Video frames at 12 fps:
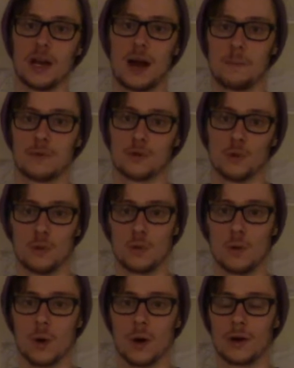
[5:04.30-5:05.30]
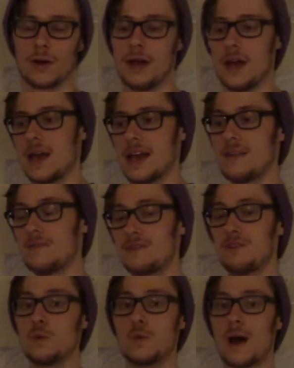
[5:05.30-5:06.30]
up the reward. Even
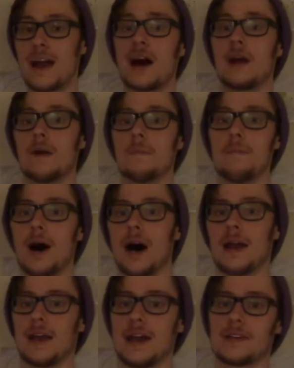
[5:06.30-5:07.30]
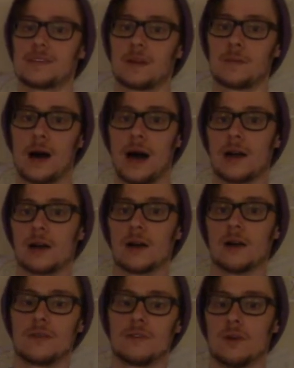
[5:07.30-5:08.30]
if you went out and bought an ASIC
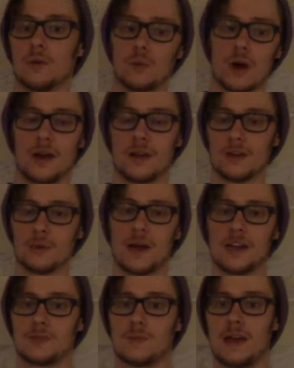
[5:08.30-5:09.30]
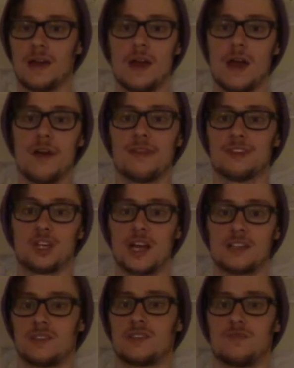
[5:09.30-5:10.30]
miner to run in your basement, the
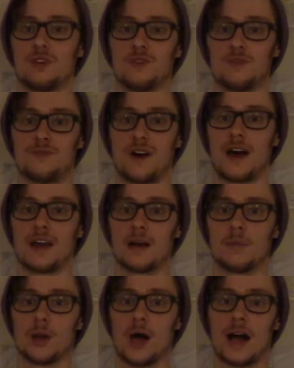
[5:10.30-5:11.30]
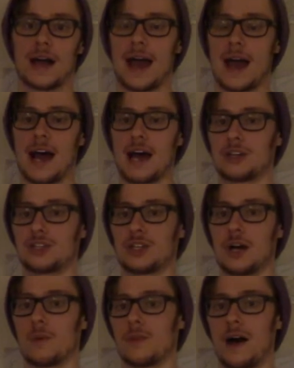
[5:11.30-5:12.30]
chances of you finding a block hash
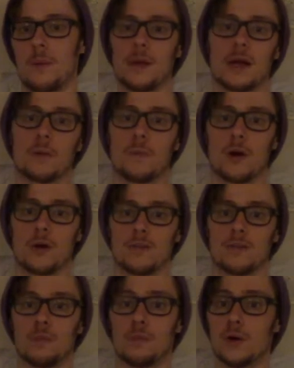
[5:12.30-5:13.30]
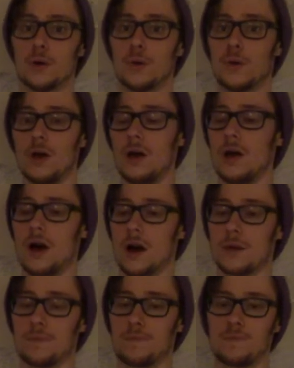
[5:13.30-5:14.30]
uh, without being a part of a pool
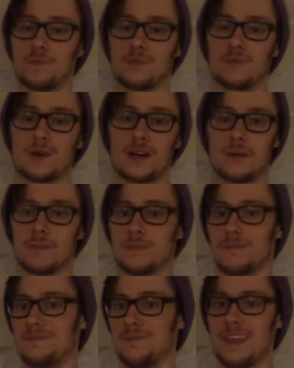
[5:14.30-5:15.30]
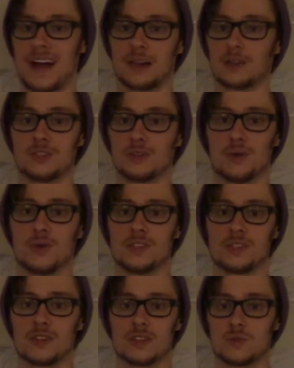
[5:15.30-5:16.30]
are pretty negligible.
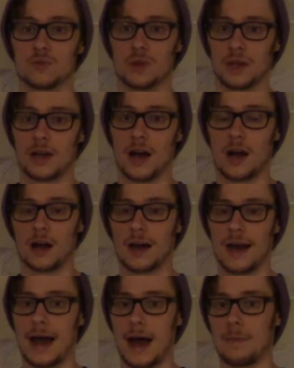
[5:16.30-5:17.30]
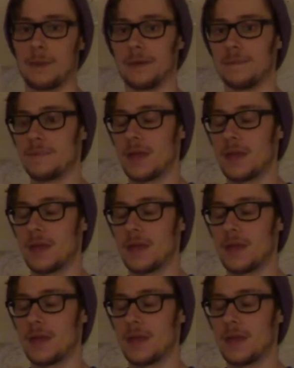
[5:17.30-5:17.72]
It's, it's really not going to happen.